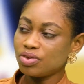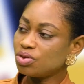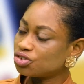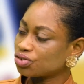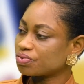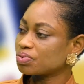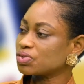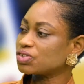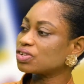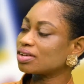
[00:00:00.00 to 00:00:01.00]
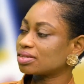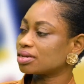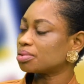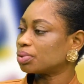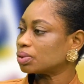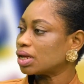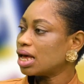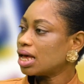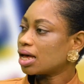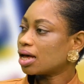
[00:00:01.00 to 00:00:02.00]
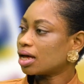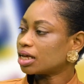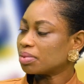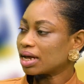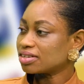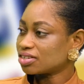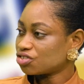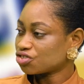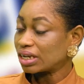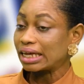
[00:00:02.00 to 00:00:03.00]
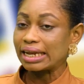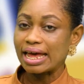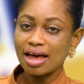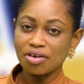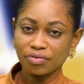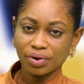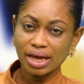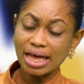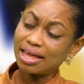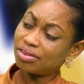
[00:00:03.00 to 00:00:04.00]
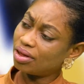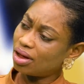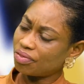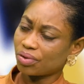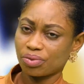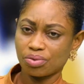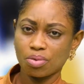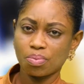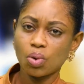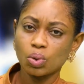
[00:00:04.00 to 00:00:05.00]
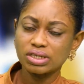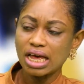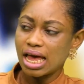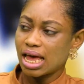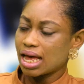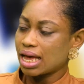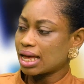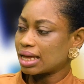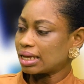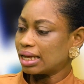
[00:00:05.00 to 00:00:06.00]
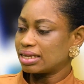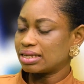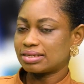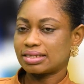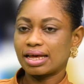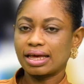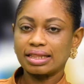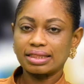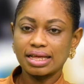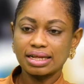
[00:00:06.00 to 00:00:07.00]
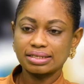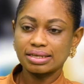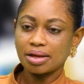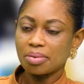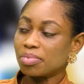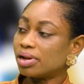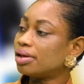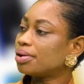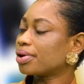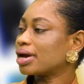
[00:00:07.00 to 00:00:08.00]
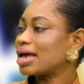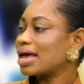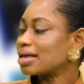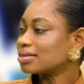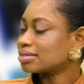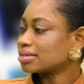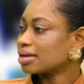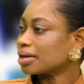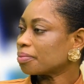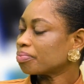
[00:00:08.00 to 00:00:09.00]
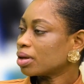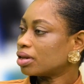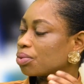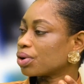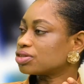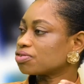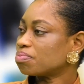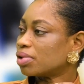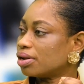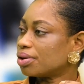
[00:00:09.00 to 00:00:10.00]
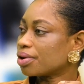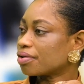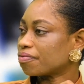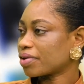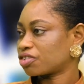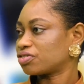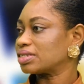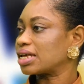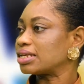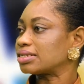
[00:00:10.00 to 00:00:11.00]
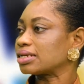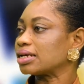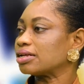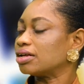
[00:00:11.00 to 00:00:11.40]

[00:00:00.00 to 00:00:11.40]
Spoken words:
the future for sustainable immunization in Africa. And the other, the report saying that malaria has, the rate of malaria infections has